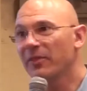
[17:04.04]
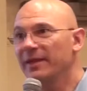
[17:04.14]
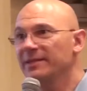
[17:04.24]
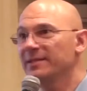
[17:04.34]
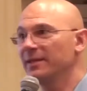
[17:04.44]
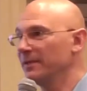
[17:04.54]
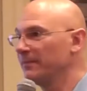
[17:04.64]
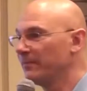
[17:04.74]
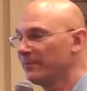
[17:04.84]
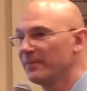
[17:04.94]
things here.
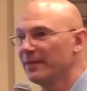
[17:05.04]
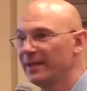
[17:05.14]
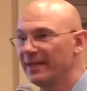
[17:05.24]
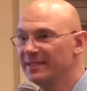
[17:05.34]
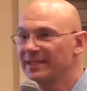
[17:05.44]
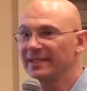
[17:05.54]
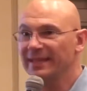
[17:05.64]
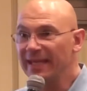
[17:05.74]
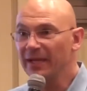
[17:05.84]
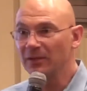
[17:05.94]
Is it
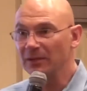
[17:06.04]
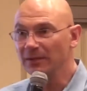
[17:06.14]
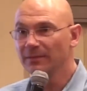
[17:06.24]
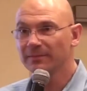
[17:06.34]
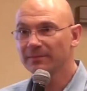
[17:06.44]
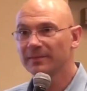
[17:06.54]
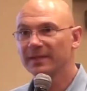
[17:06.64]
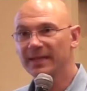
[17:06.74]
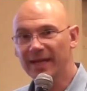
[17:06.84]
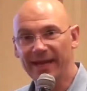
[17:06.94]
legal?
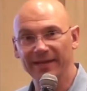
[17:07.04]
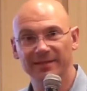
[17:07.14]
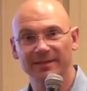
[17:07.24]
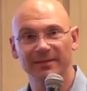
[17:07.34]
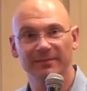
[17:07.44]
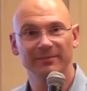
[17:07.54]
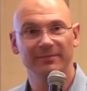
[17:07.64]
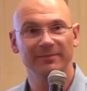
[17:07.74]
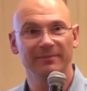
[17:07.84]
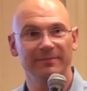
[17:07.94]
Yes.
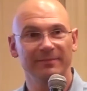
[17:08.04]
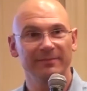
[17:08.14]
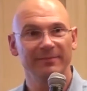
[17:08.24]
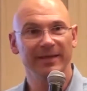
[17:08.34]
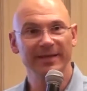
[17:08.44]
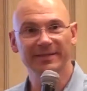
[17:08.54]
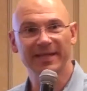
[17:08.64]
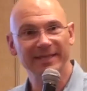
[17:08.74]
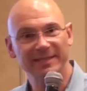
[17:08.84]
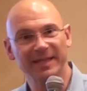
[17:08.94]
Is
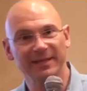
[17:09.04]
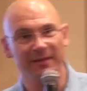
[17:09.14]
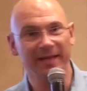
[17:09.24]
that seller